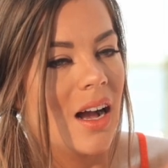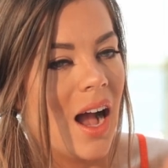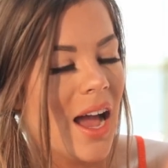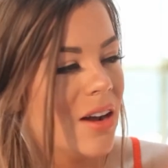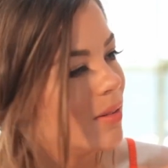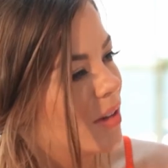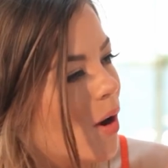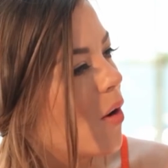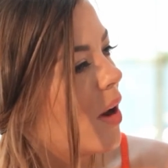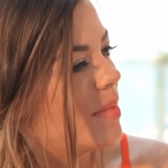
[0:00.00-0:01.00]
I don't
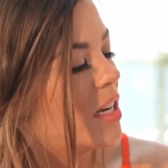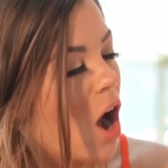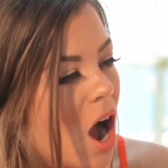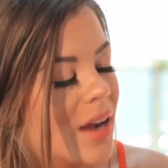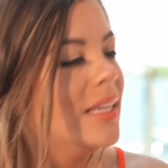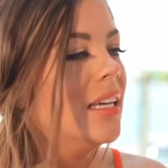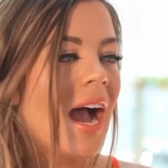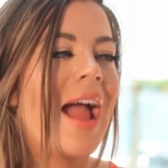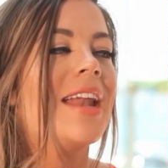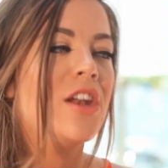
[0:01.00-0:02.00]
know. I mean, hockey,
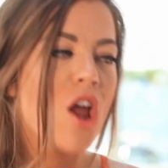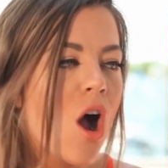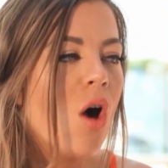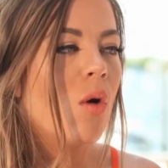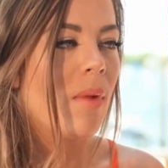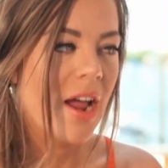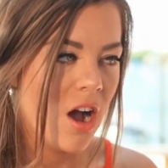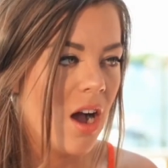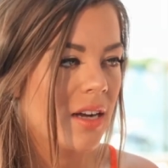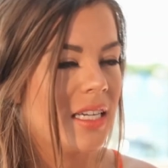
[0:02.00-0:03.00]
I know my
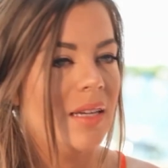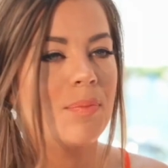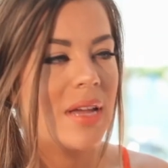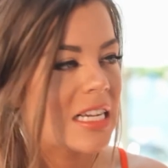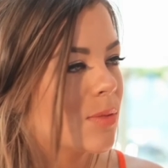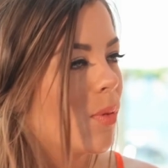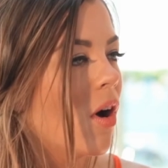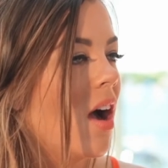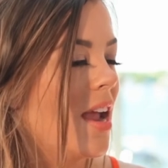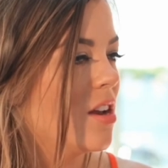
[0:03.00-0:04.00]
hockey.
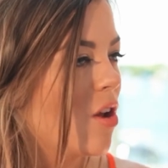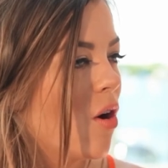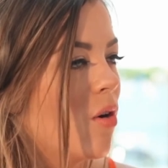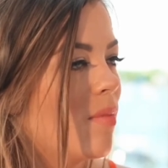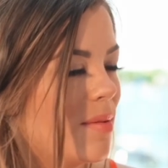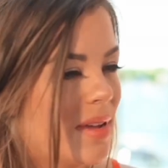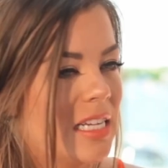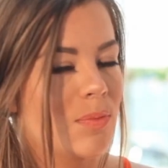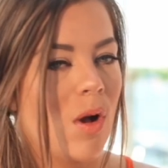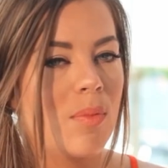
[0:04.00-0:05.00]
Baseball, I know my
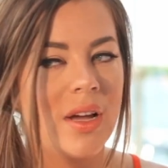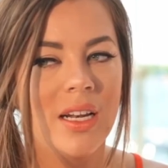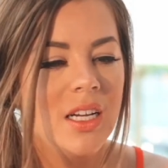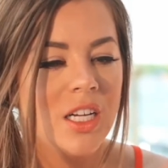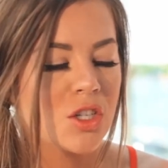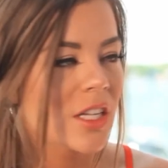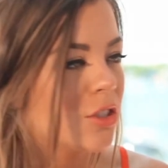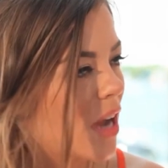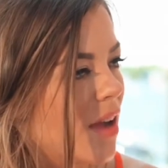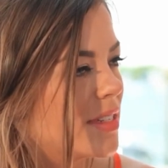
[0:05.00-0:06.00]
baseball. But Gillette
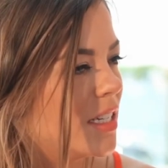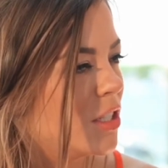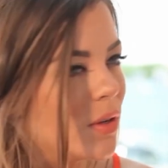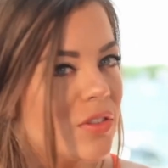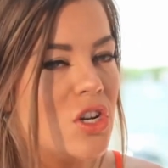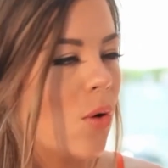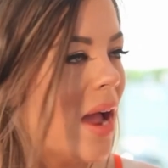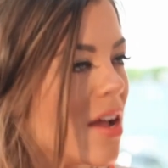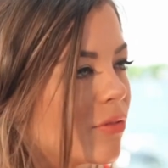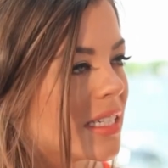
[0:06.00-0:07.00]
drafted, you have to know
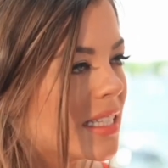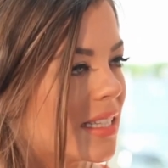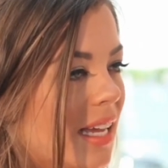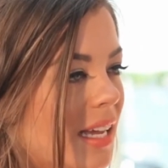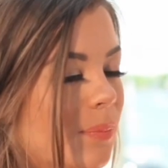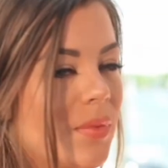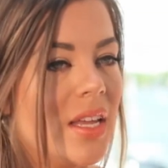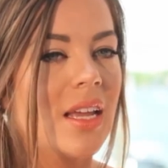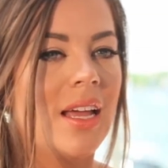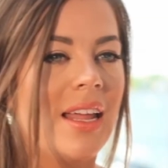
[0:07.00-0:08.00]
everything.
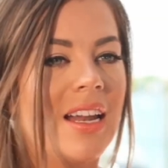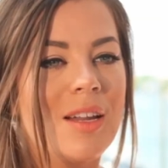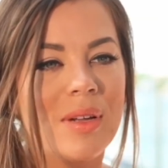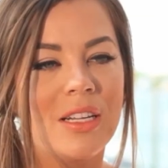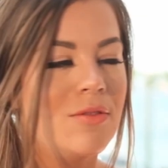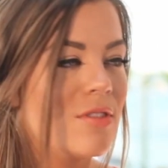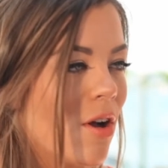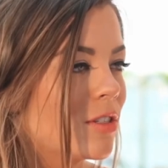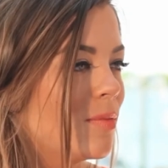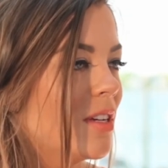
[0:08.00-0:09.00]
And anybody who
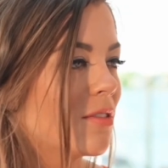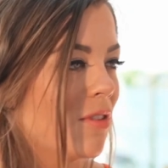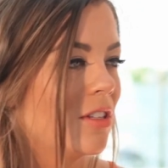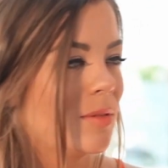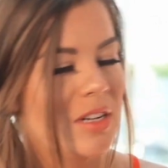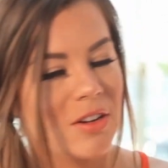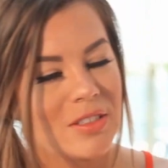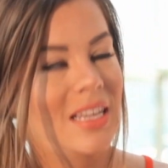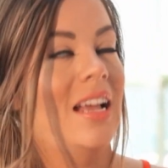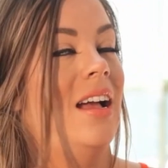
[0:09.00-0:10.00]
knows me or follows me
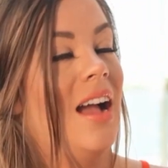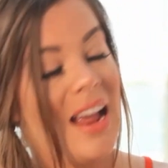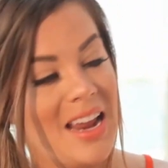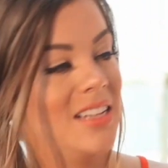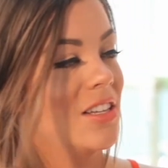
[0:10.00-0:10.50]
knows, like, I hate